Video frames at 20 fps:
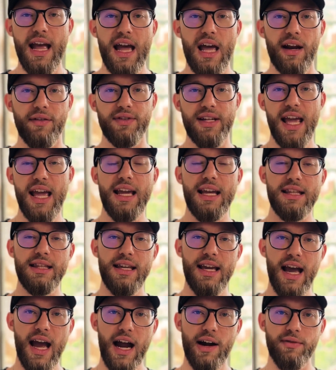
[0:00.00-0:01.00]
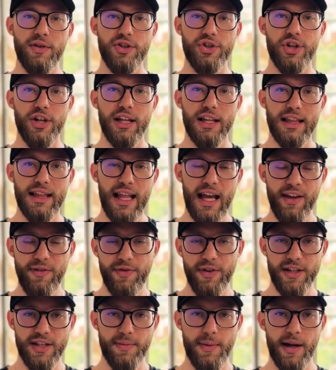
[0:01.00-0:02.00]
And I've taken the average
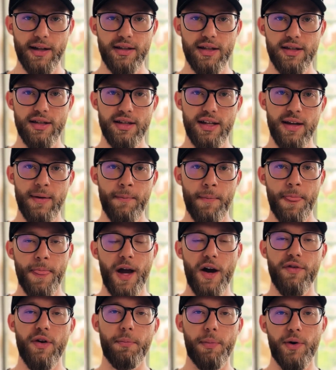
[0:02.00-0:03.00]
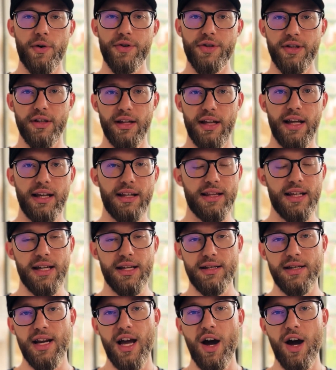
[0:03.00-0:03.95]
life expectancy of a person like this.